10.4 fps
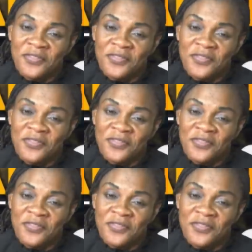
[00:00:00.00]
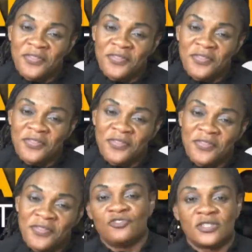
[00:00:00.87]
their birthdays
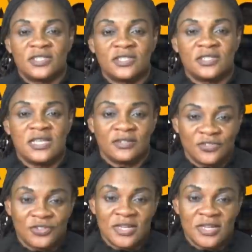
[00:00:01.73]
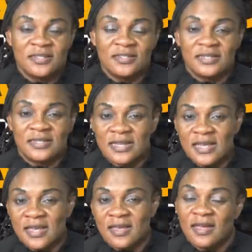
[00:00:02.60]
um, just yesterday,
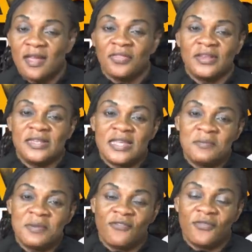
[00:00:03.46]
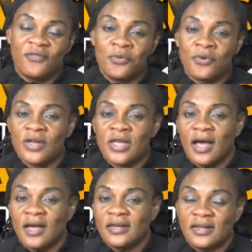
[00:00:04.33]
today, the day before,
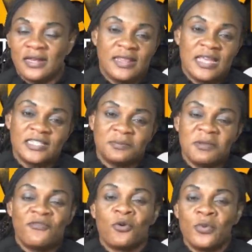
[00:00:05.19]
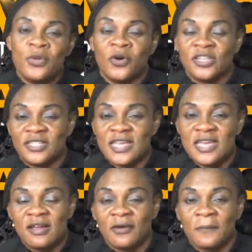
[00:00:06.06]
and, and the days before we weren't
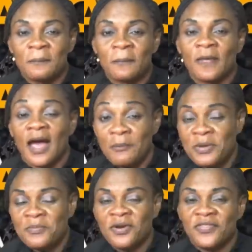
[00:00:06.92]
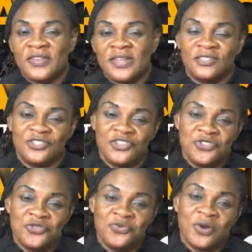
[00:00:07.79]
here happy birthday to
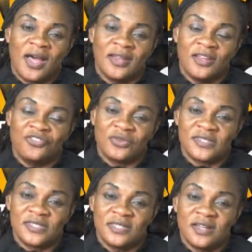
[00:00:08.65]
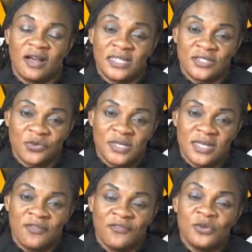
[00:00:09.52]
you. And I trust that God is going to
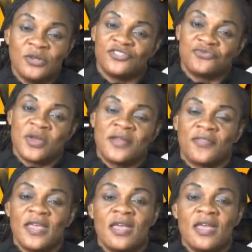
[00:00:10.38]
give you the strength